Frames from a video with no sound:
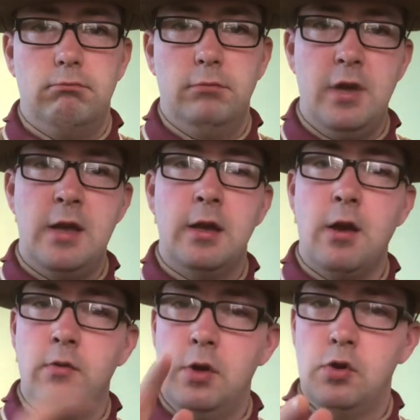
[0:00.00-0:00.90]
there you
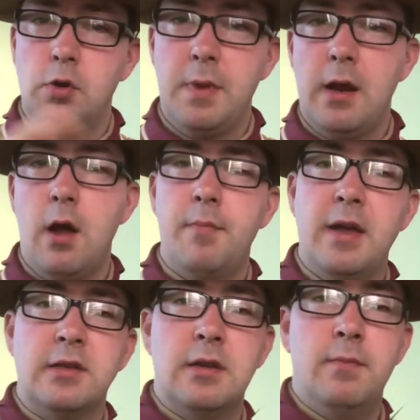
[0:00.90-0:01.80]
go. You should be a lot
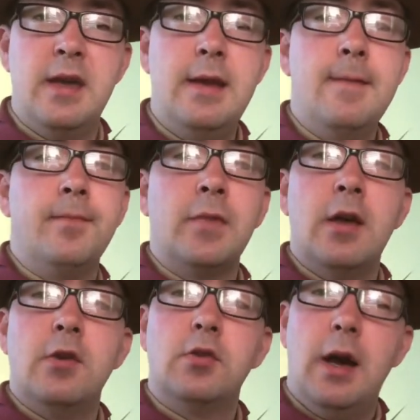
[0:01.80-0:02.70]
better than me.
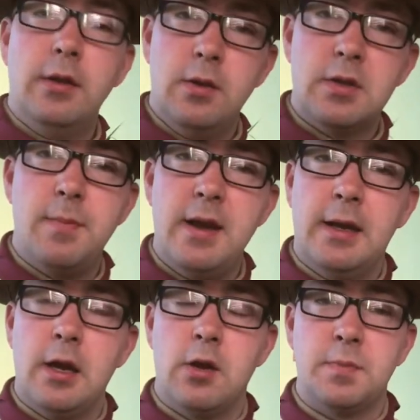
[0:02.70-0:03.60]
Try and do as many
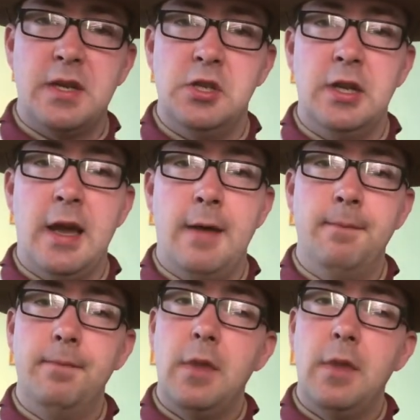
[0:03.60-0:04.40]
kick-ups as you can.